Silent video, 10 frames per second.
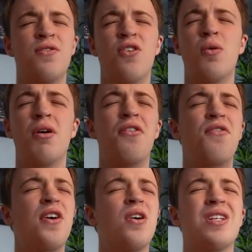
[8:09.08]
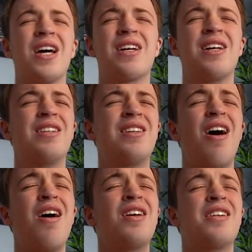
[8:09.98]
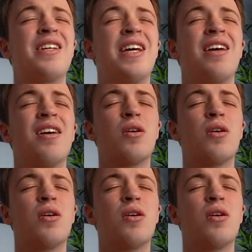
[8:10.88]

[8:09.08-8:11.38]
for what feels like an eternity